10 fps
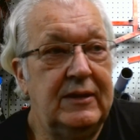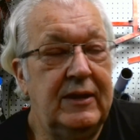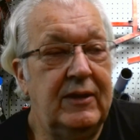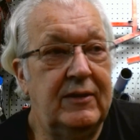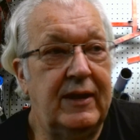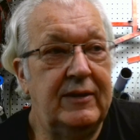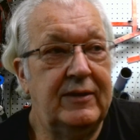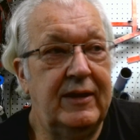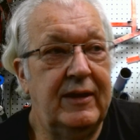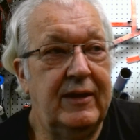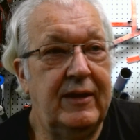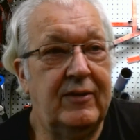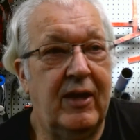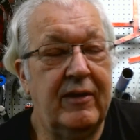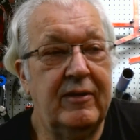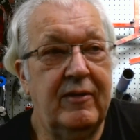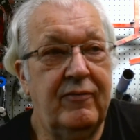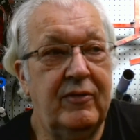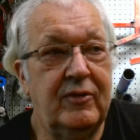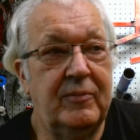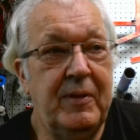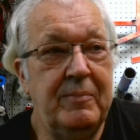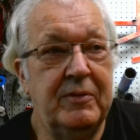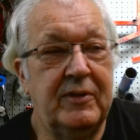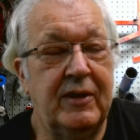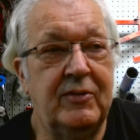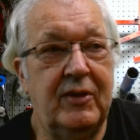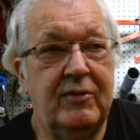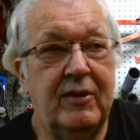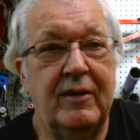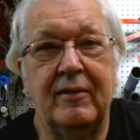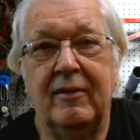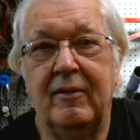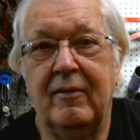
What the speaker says: you know, I said, it's hard enough for those people to exist in